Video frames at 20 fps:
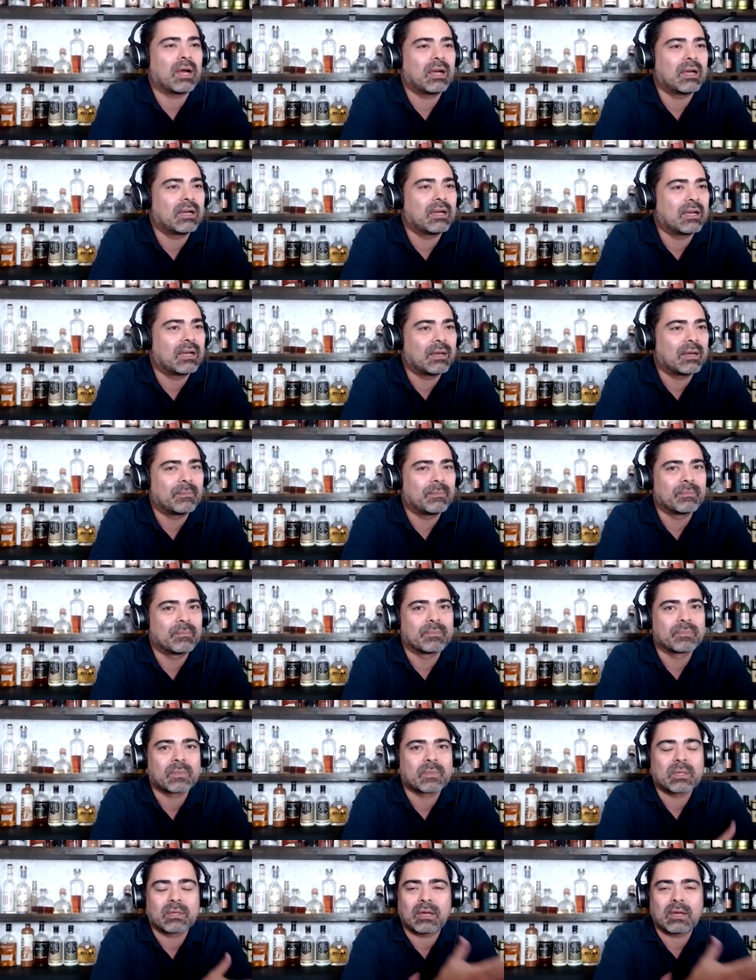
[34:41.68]

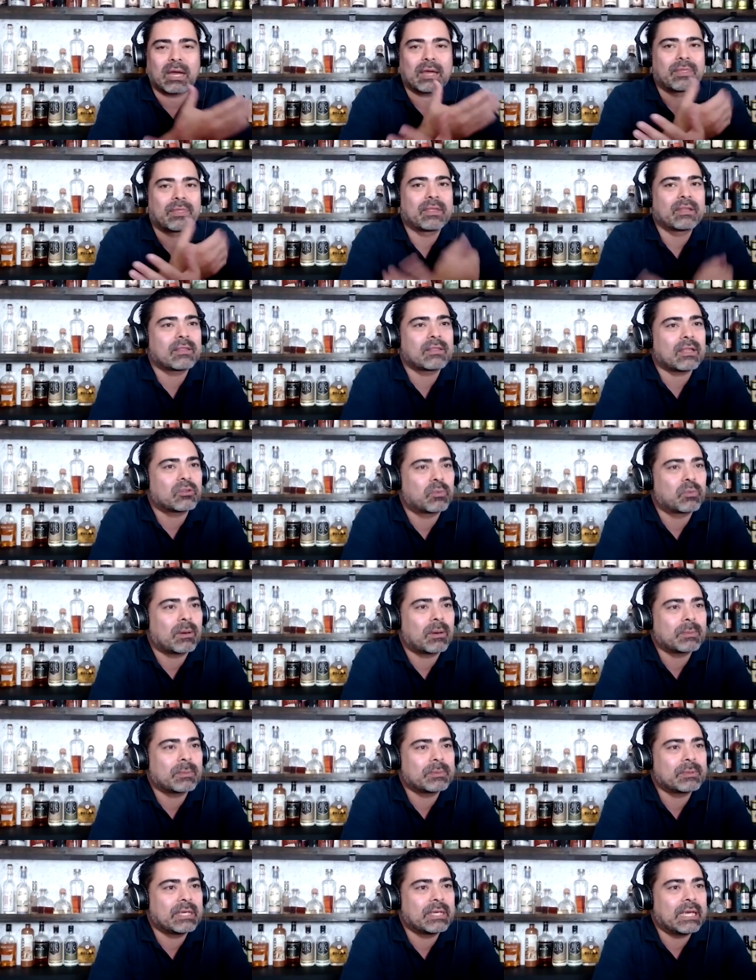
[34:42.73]
Um, I think that's
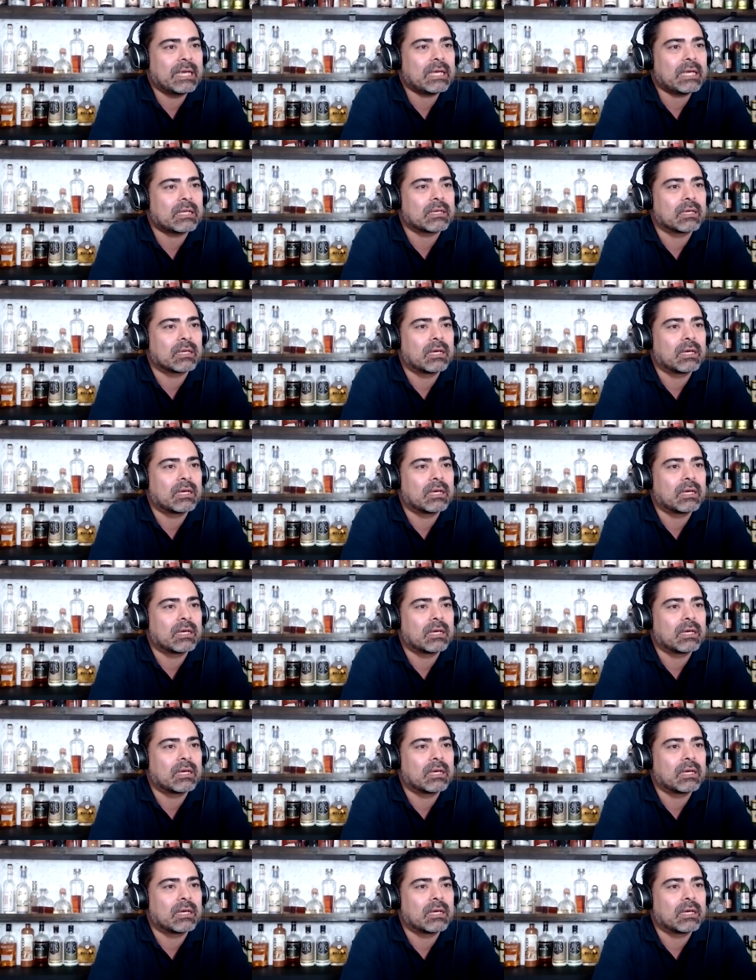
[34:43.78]
probably it.